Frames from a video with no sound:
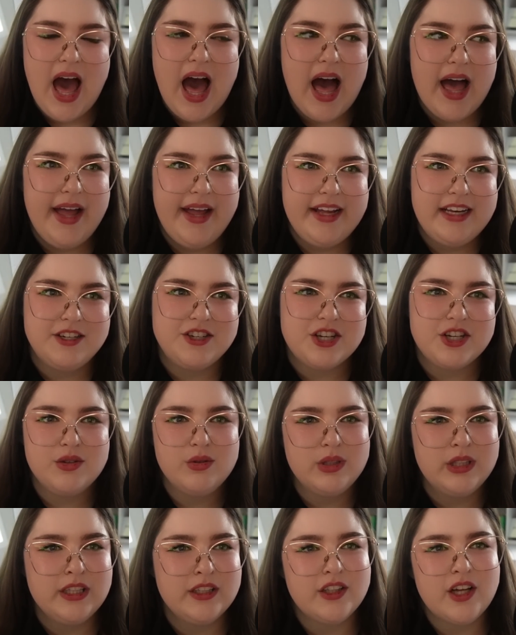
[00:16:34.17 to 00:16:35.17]
I
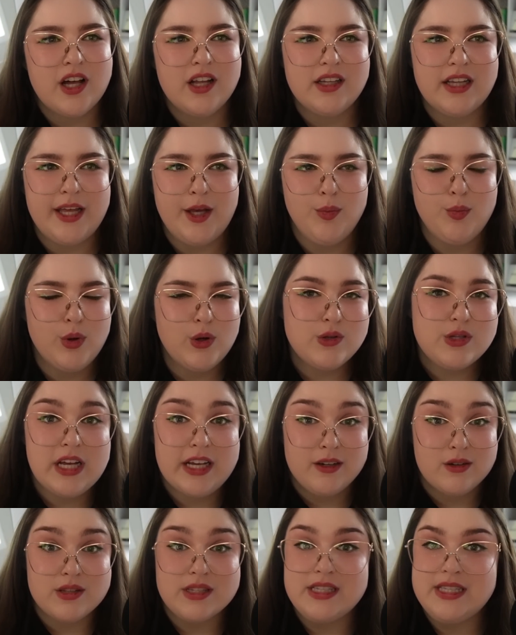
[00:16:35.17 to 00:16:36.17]
genuinely thought like most
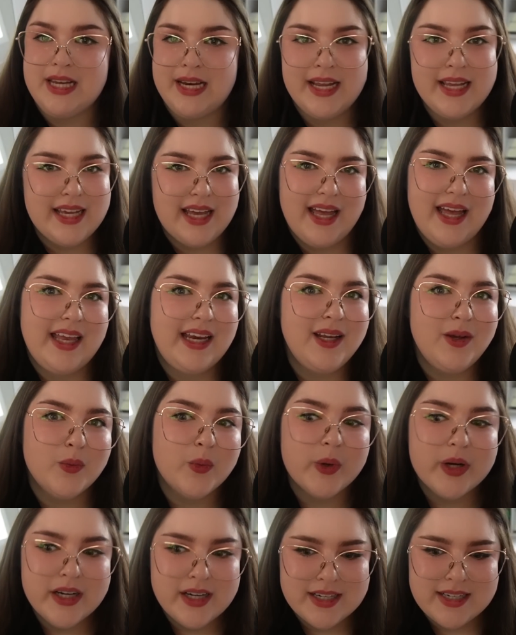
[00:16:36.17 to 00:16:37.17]
idols didn't get any
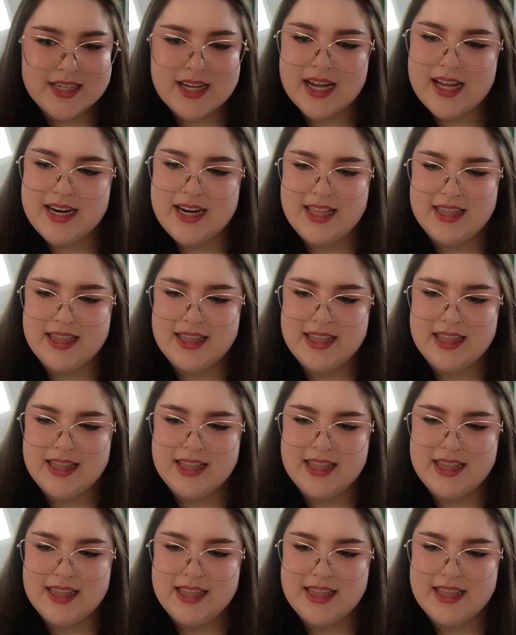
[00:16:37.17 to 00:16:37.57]
work done.